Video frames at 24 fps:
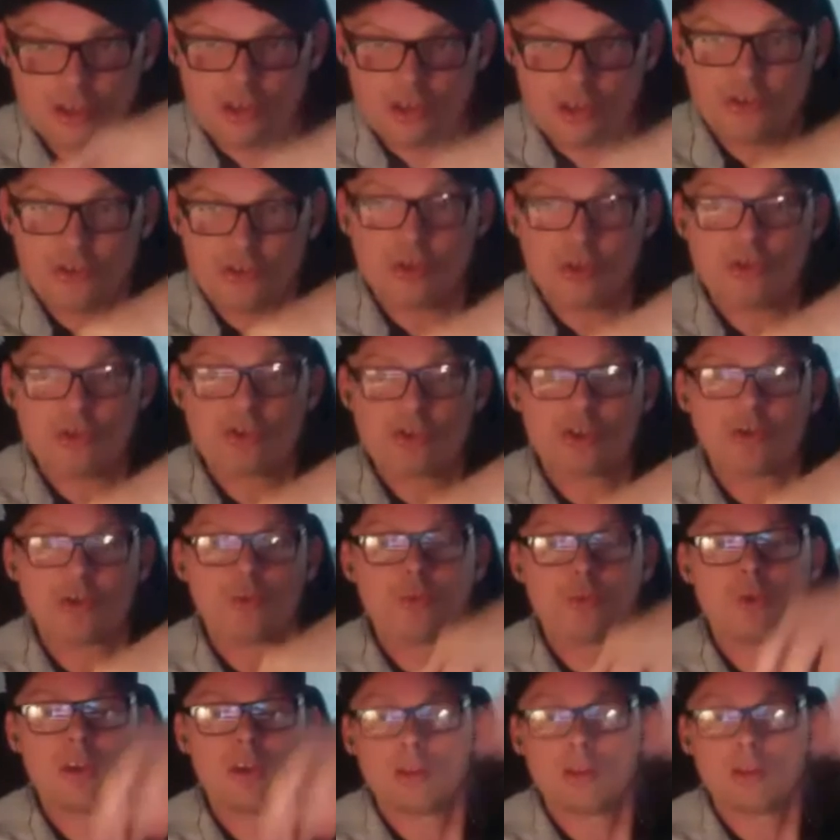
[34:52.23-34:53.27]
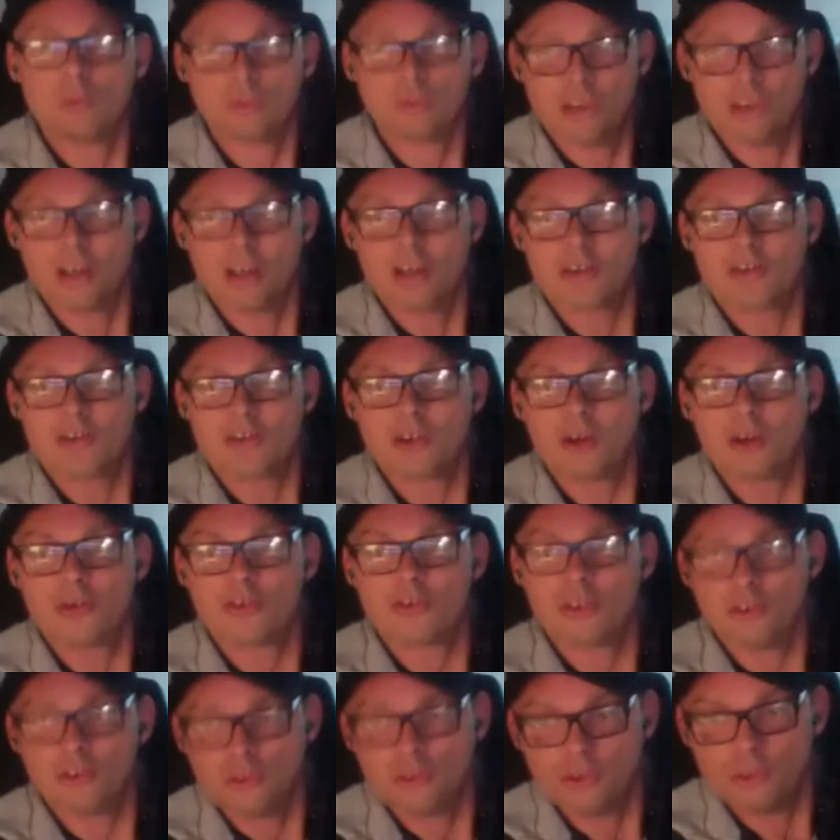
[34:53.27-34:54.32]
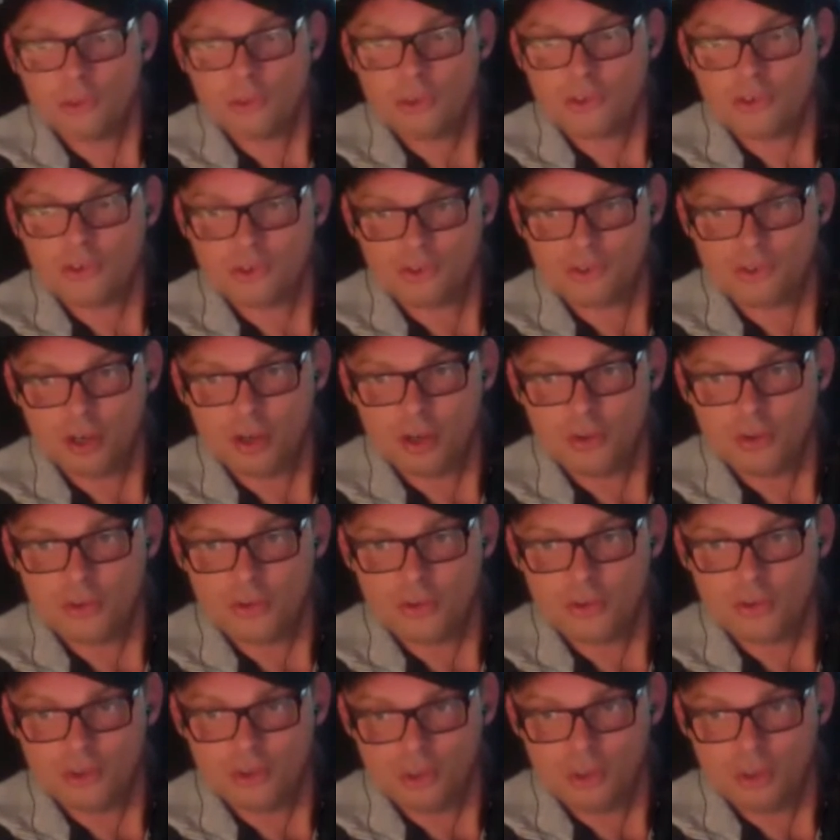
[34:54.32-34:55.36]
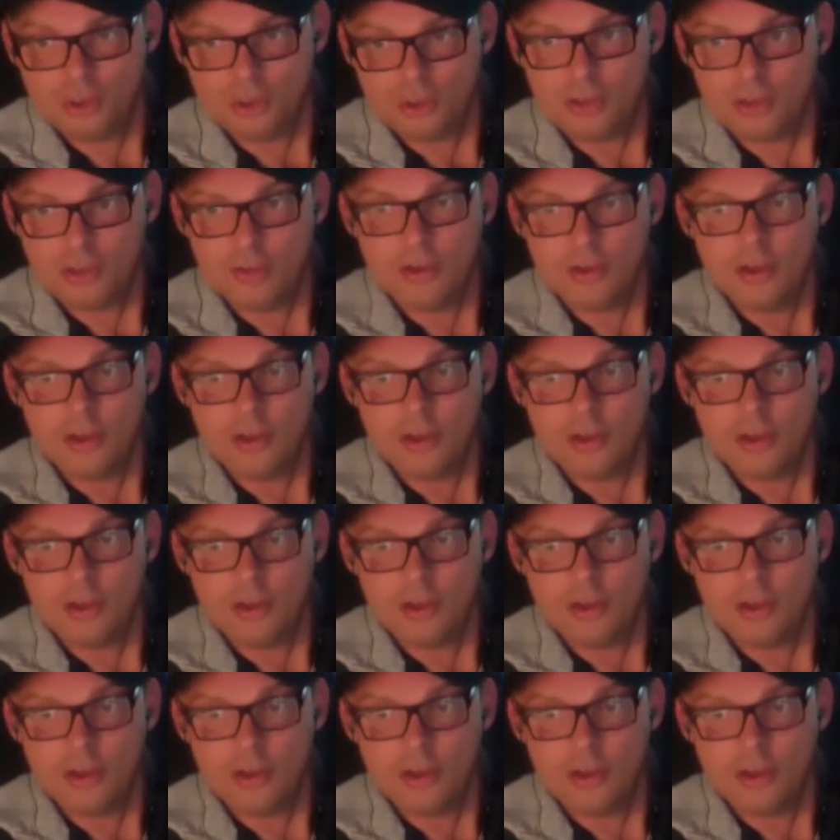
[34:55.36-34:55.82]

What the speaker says: solution will bring us closer to the business goals. You know what I mean?